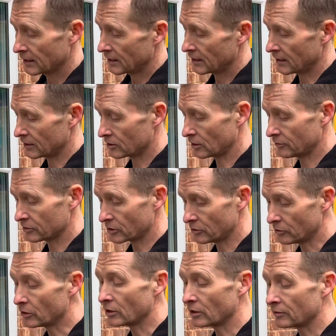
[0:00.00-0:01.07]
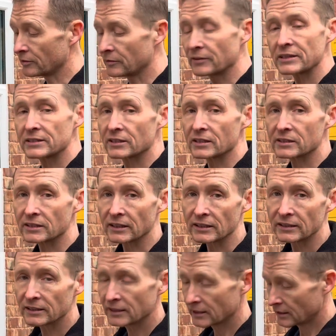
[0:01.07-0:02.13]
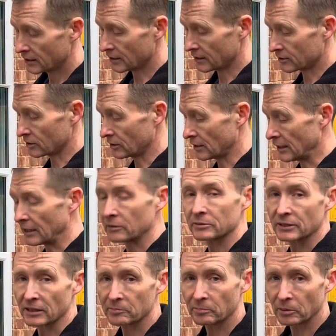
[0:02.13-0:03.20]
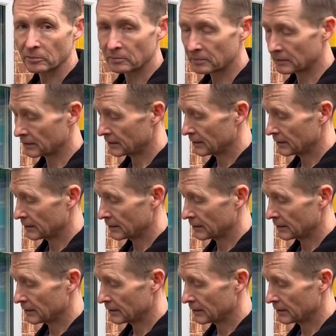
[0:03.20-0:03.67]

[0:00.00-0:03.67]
and it's obviously running off a V16 and it's on an Aquatec pump.